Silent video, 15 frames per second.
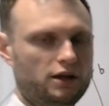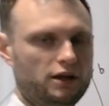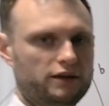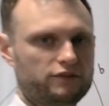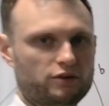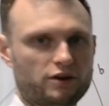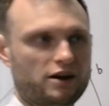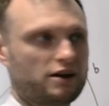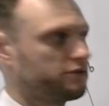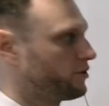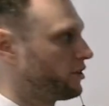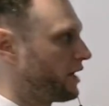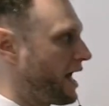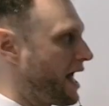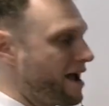If you ask for
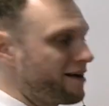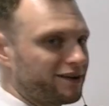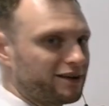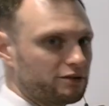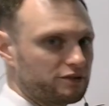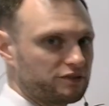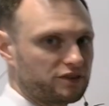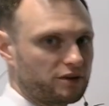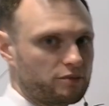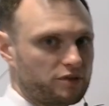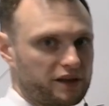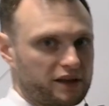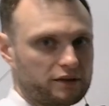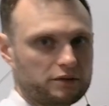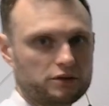the area of
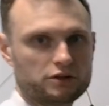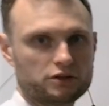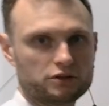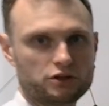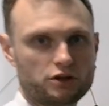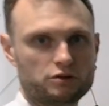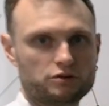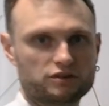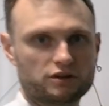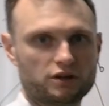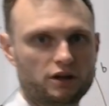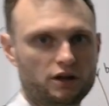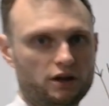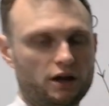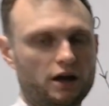something, you can use
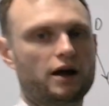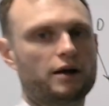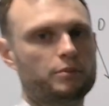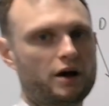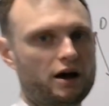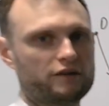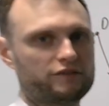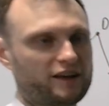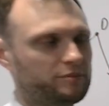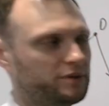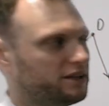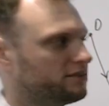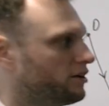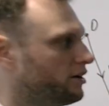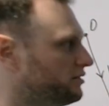half AB
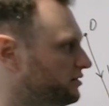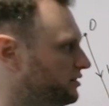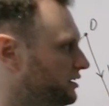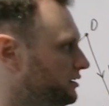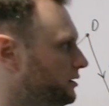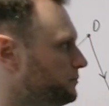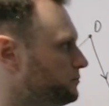sine C.